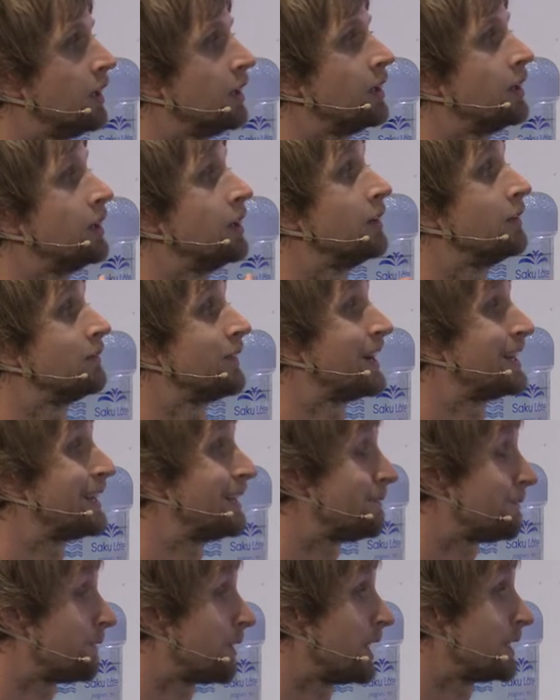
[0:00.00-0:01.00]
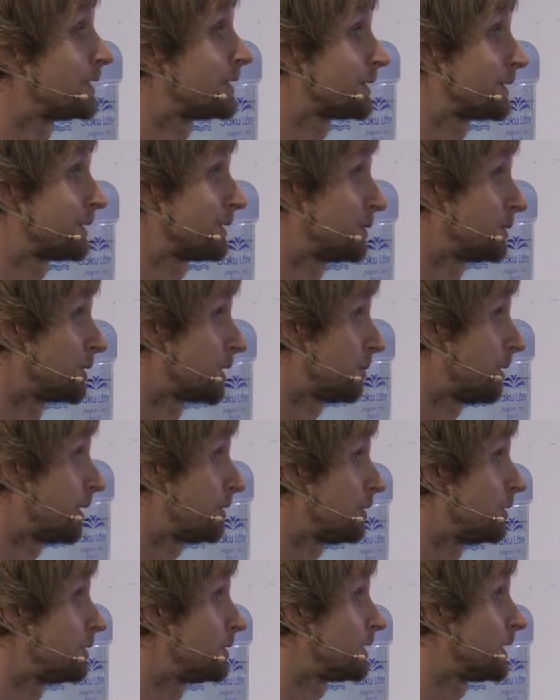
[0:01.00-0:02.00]
Uh, finally, France talk about
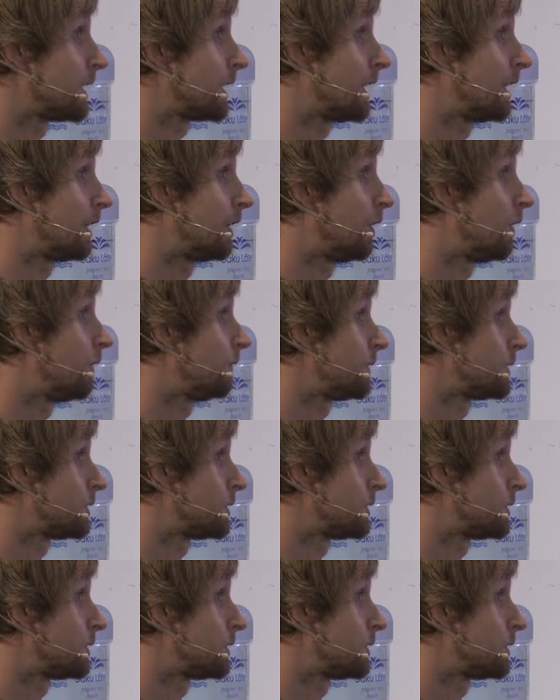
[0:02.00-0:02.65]
using it a lot for